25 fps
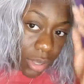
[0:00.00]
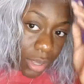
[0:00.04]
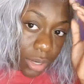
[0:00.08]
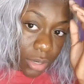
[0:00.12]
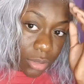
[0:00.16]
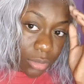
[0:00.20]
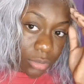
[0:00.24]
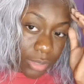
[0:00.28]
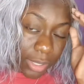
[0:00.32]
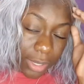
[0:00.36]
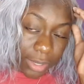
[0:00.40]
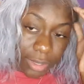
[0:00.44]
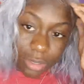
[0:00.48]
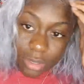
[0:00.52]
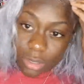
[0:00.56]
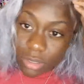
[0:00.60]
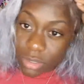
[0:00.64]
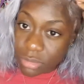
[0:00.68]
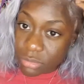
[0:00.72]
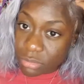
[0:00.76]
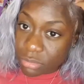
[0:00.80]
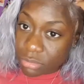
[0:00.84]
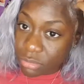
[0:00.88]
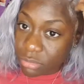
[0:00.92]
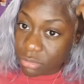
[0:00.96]
I don't like
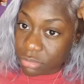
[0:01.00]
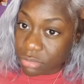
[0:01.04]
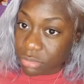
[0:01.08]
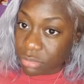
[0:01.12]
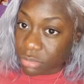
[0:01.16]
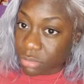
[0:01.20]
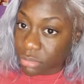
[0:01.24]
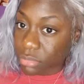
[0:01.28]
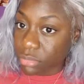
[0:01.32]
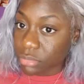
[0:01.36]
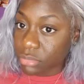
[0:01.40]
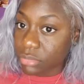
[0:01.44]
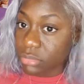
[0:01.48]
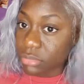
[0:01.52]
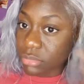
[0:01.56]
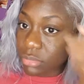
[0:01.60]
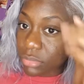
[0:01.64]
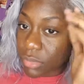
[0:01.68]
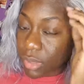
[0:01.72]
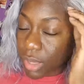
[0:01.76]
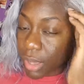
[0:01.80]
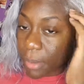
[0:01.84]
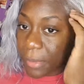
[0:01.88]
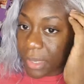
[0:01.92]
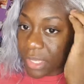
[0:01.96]
it.
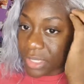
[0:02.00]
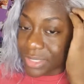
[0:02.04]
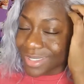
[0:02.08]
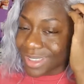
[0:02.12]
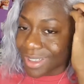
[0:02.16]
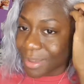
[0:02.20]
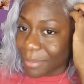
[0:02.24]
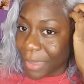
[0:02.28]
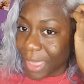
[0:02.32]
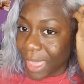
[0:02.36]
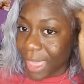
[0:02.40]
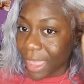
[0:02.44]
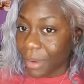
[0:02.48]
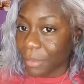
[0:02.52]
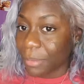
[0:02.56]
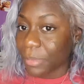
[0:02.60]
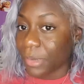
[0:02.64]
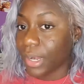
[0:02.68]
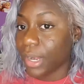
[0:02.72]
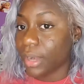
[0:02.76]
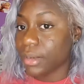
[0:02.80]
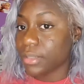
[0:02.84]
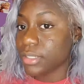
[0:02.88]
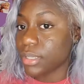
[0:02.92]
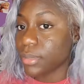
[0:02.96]
I mean, it's not bad,
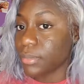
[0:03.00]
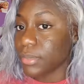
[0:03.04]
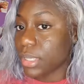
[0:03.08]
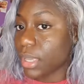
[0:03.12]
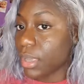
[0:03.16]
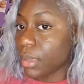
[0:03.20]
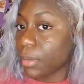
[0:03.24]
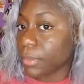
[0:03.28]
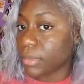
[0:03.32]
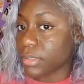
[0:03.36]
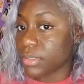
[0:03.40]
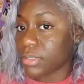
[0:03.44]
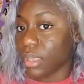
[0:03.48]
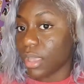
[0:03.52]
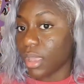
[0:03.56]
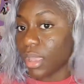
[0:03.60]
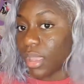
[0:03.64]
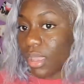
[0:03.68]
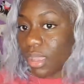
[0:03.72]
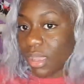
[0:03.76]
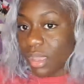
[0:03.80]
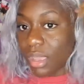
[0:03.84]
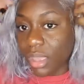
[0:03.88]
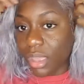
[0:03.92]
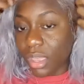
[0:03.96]
but at the same time, it's
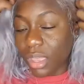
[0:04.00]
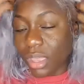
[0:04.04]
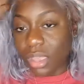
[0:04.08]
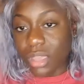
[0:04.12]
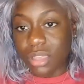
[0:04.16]
like,